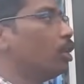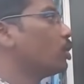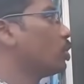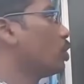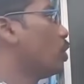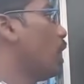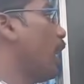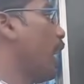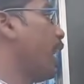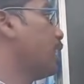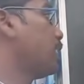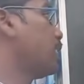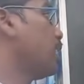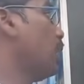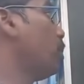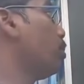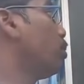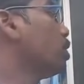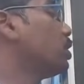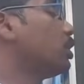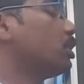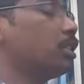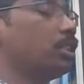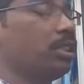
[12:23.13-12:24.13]
So
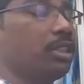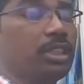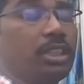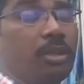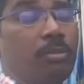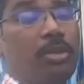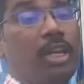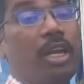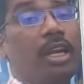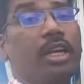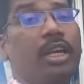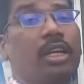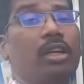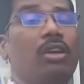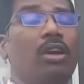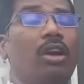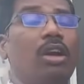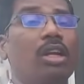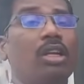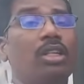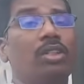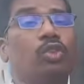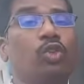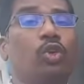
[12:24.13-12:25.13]
examples, so similarity and
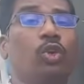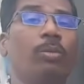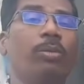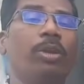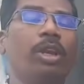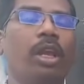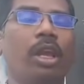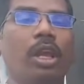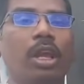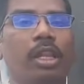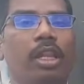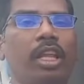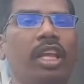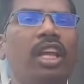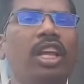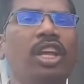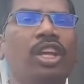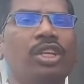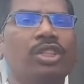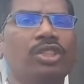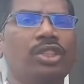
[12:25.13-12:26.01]
congruence, so many are there.